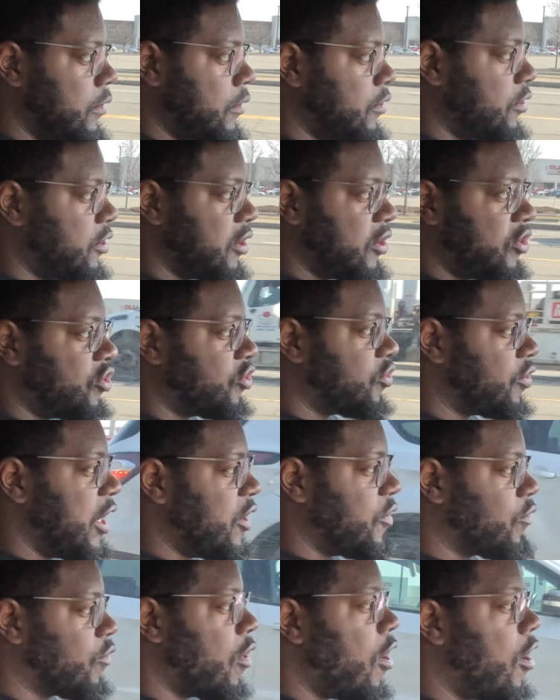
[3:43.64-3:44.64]
Just straight
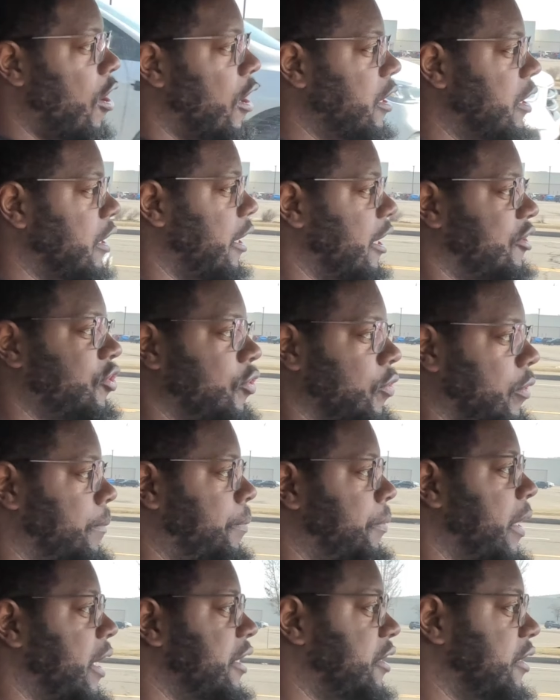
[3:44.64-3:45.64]
raw initial
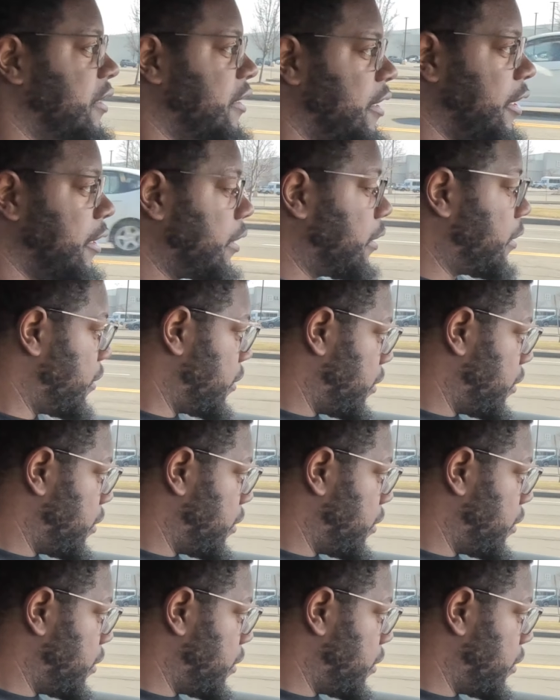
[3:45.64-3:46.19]
impressions here.